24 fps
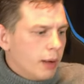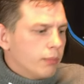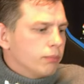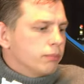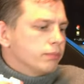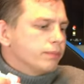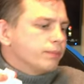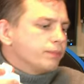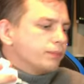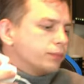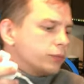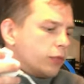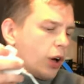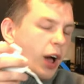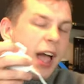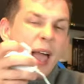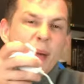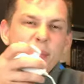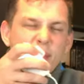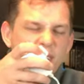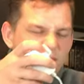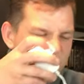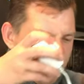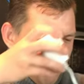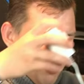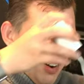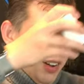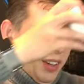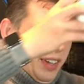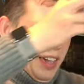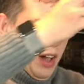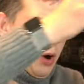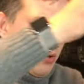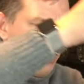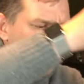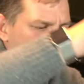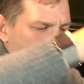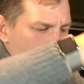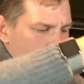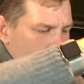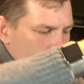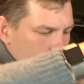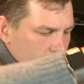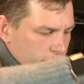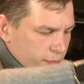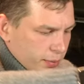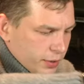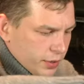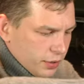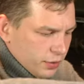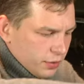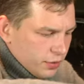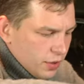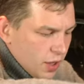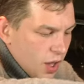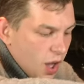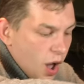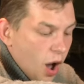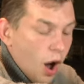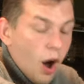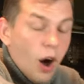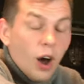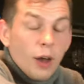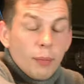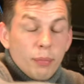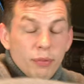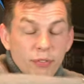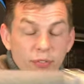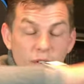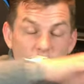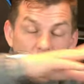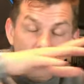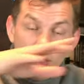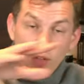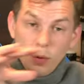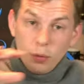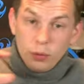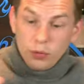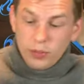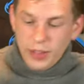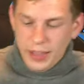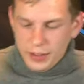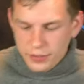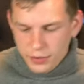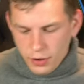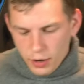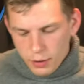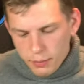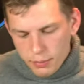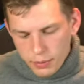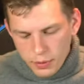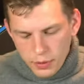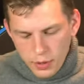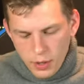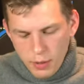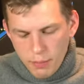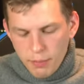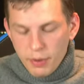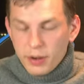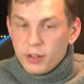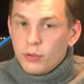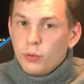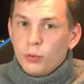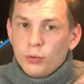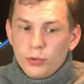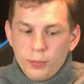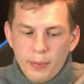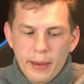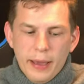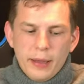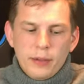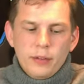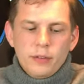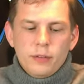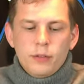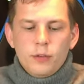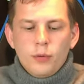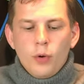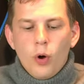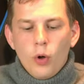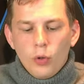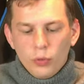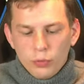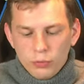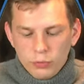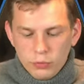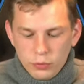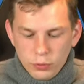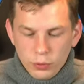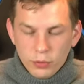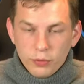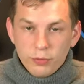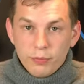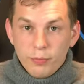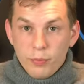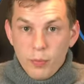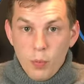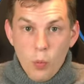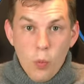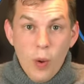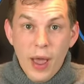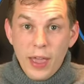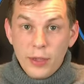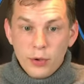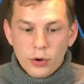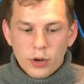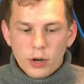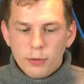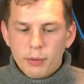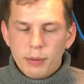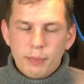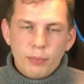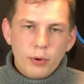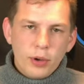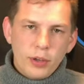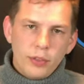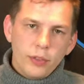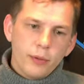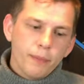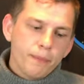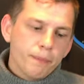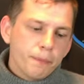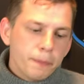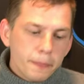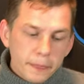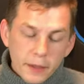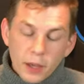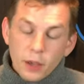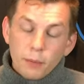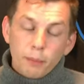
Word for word: Um, I am going to try and get hold of one of those because I prefer those, that type, but it's all depends on sort of where you're going to be putting them.